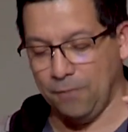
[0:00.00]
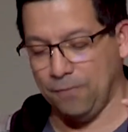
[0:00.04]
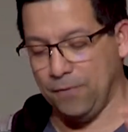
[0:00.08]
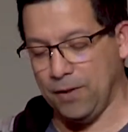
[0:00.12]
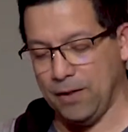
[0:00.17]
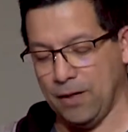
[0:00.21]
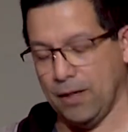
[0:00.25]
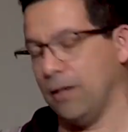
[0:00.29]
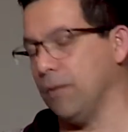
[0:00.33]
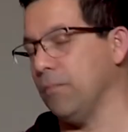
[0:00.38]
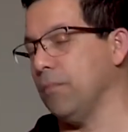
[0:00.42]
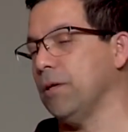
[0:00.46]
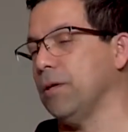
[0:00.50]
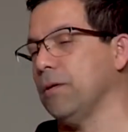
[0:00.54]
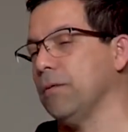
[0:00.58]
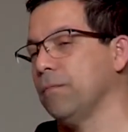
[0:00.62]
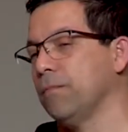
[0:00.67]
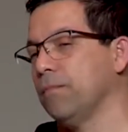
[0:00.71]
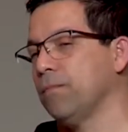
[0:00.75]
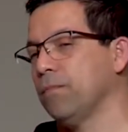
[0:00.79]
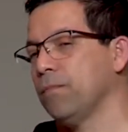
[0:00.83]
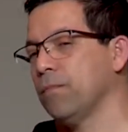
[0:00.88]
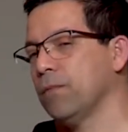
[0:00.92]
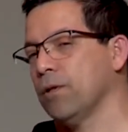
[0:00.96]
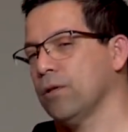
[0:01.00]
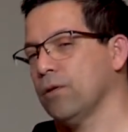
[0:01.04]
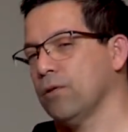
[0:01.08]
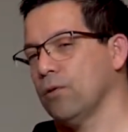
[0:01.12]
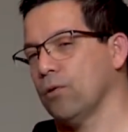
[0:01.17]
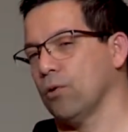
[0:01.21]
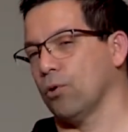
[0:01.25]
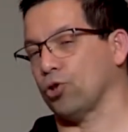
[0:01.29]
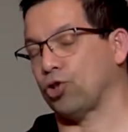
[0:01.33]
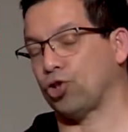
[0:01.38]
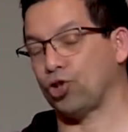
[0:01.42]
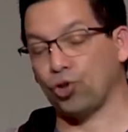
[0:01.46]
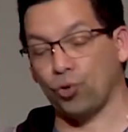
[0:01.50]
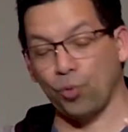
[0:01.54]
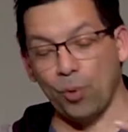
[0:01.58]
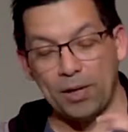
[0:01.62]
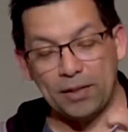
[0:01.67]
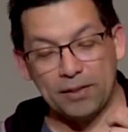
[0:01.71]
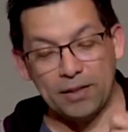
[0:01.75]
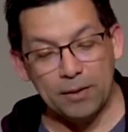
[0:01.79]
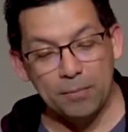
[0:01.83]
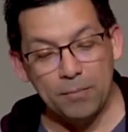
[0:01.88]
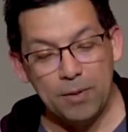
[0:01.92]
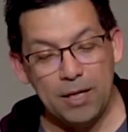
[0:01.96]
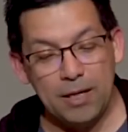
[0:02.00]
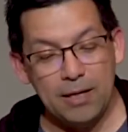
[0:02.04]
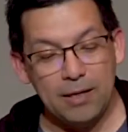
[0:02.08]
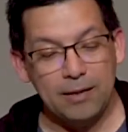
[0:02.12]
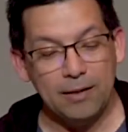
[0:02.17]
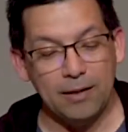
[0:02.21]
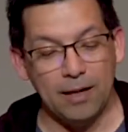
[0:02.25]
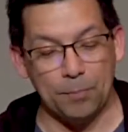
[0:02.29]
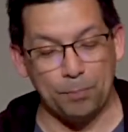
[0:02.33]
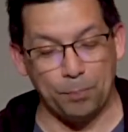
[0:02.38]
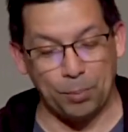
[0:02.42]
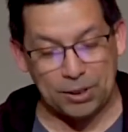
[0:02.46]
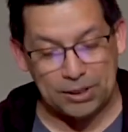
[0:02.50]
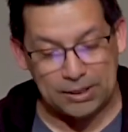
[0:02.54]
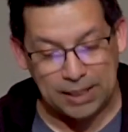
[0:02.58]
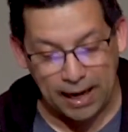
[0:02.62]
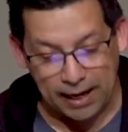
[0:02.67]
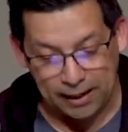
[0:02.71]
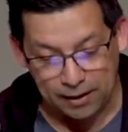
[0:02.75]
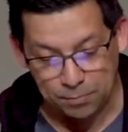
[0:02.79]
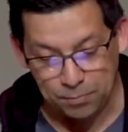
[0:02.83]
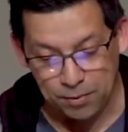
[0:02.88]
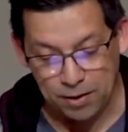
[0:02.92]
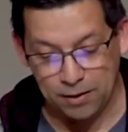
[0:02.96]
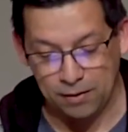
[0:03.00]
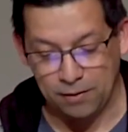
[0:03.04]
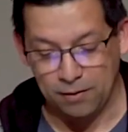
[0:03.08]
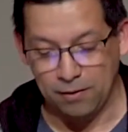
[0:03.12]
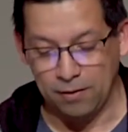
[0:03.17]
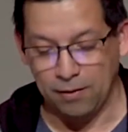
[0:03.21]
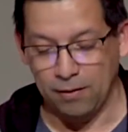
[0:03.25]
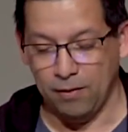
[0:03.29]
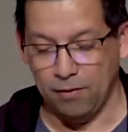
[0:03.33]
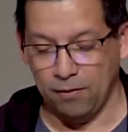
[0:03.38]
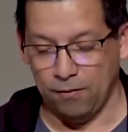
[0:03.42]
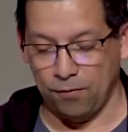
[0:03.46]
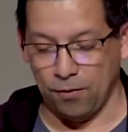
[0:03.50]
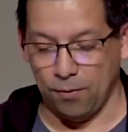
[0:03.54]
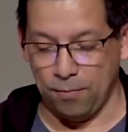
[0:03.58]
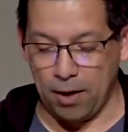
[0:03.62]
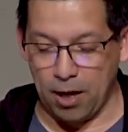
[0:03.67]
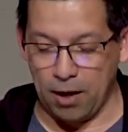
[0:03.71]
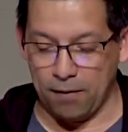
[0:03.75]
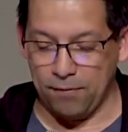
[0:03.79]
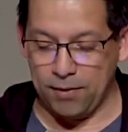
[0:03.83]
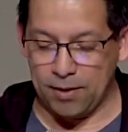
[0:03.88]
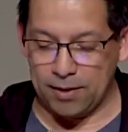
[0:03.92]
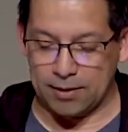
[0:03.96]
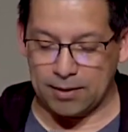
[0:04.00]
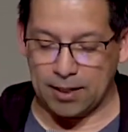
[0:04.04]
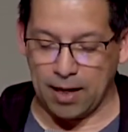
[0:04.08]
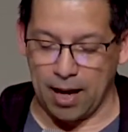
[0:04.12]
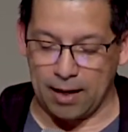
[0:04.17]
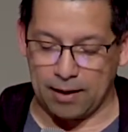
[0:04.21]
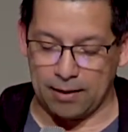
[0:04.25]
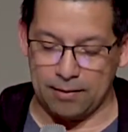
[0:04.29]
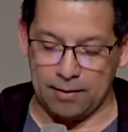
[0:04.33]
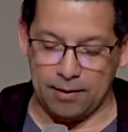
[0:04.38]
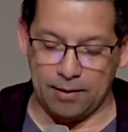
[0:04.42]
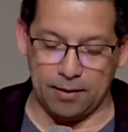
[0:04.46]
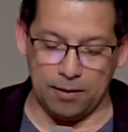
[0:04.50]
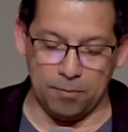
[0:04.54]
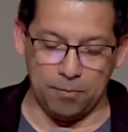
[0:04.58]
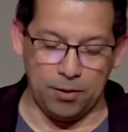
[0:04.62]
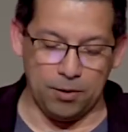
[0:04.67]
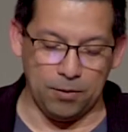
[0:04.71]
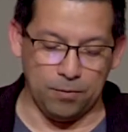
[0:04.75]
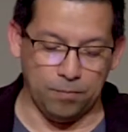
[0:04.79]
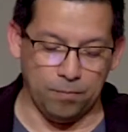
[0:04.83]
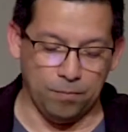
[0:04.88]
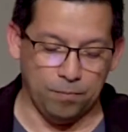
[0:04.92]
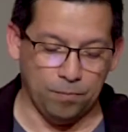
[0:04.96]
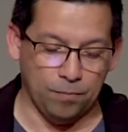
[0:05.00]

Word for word: of the enemy. Lord, strengthen me and protect me from every attack of the enemy.